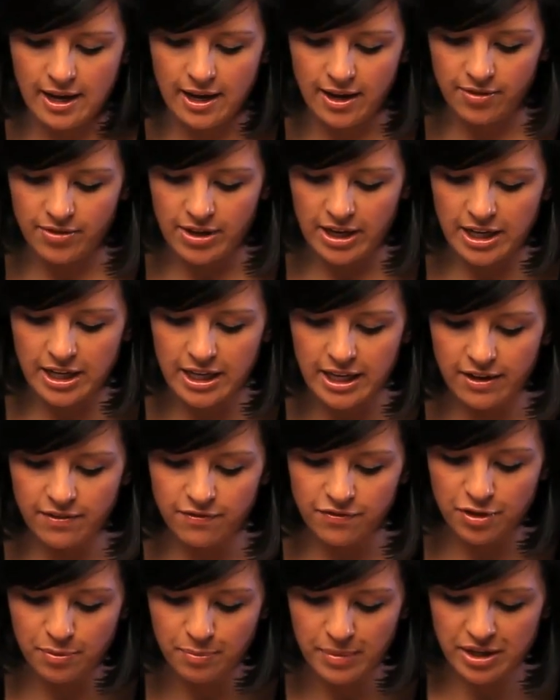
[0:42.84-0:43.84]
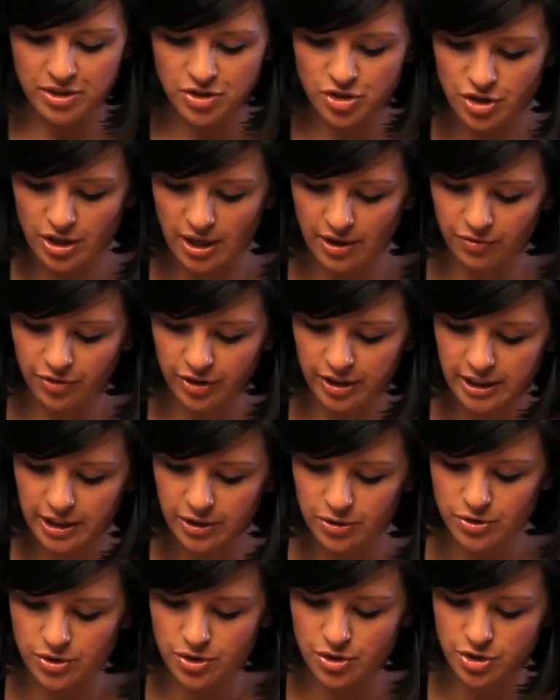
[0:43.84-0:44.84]
And then give the mixture a really
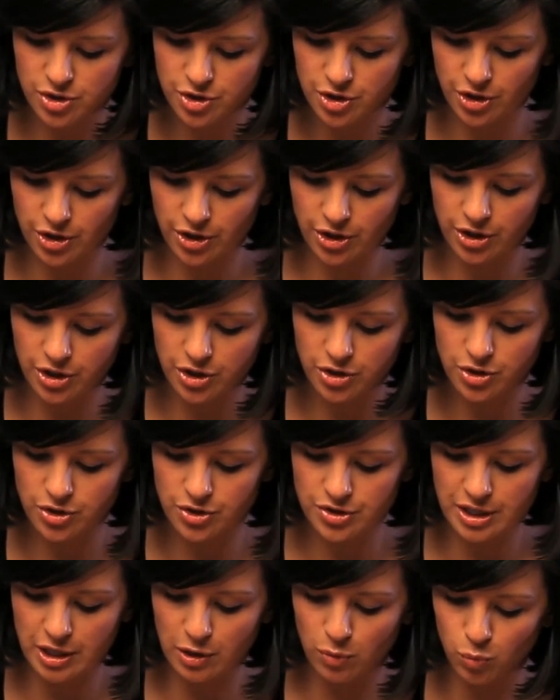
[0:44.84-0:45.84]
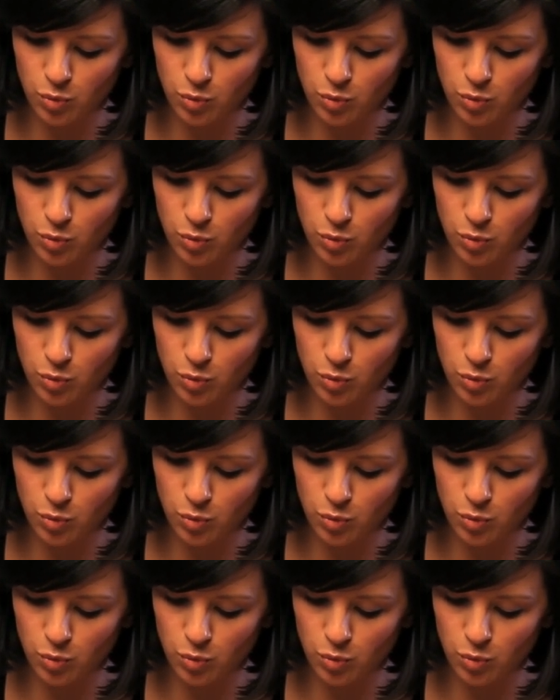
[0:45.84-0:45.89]
good stir using a